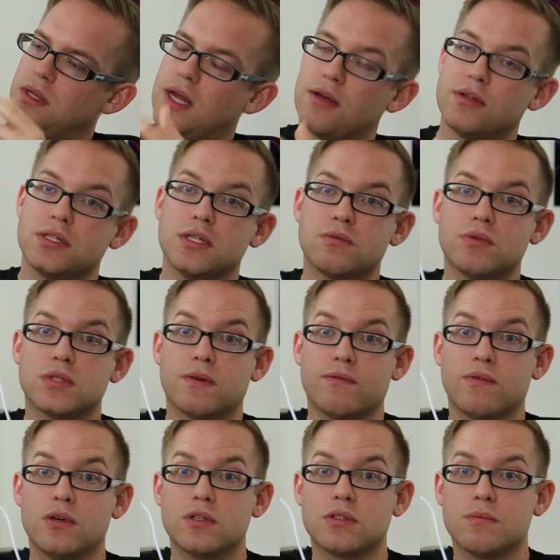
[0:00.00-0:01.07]
Now this is
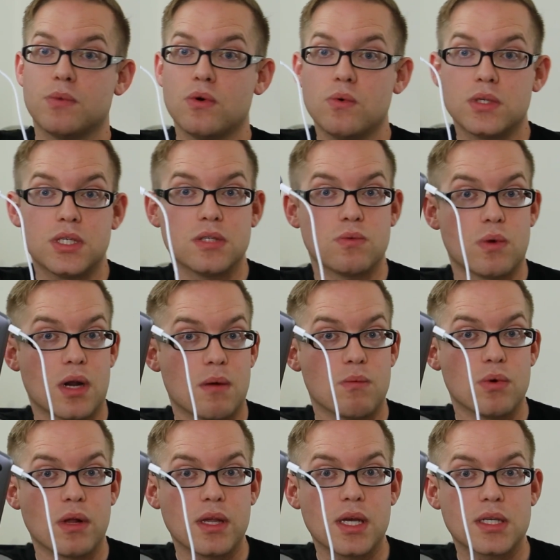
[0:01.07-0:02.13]
reversible, which is what
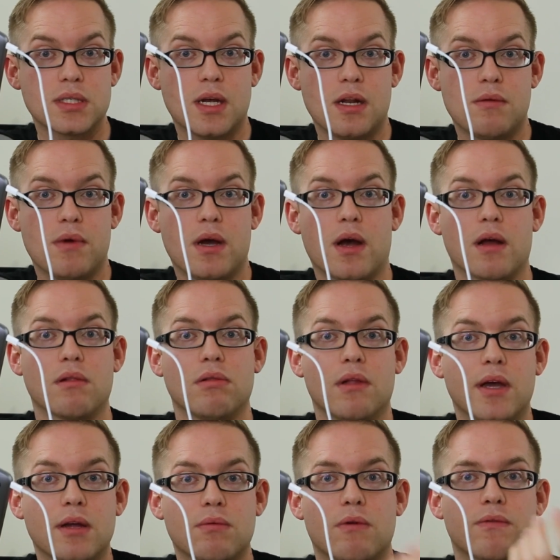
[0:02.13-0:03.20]
I'm really excited about. I
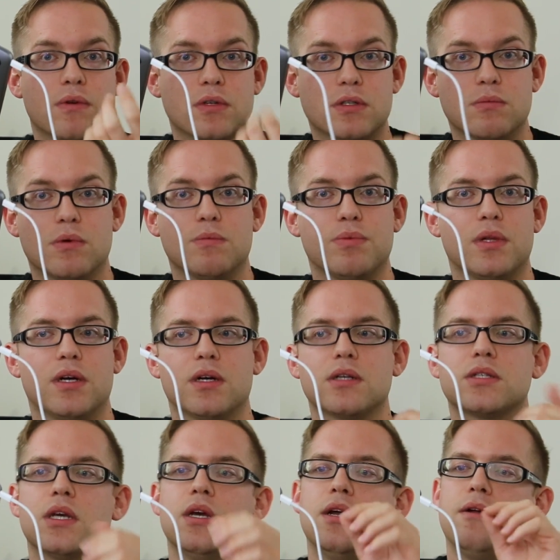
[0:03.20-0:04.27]
like reversible
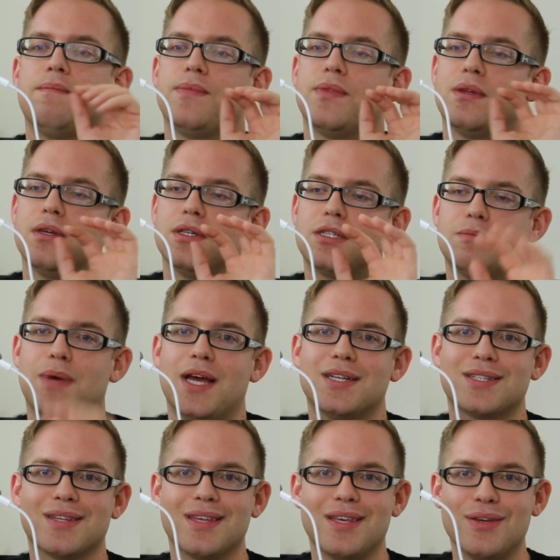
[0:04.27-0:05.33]
plugs,
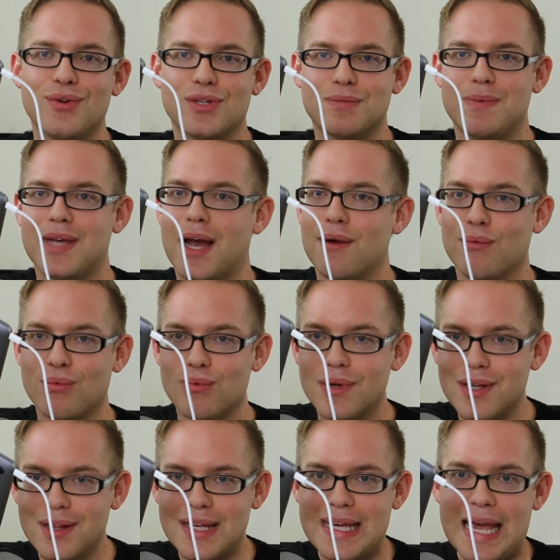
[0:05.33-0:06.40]
especially USB. I
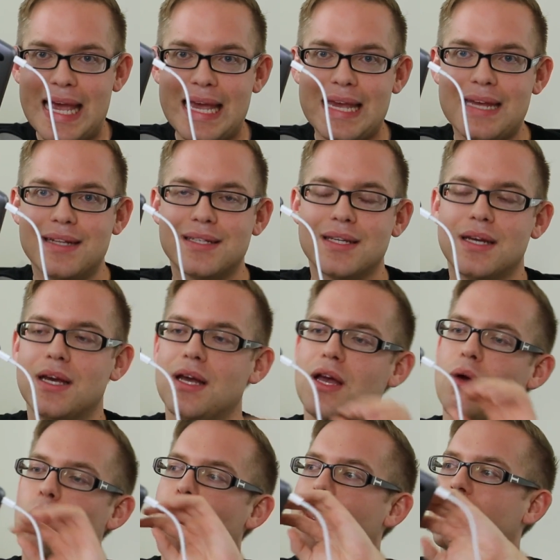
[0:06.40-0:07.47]
really hate
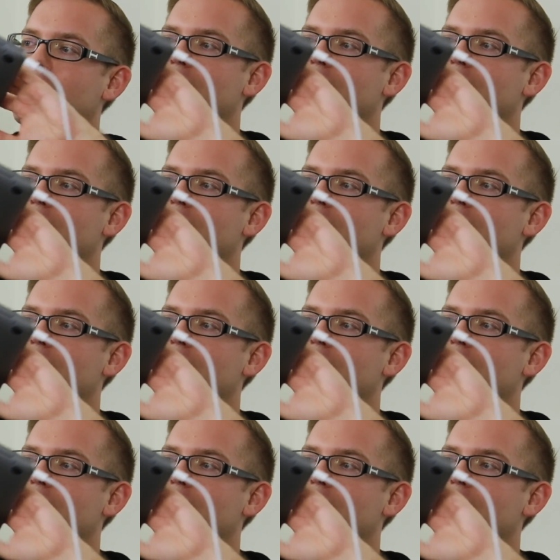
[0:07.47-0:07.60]
when I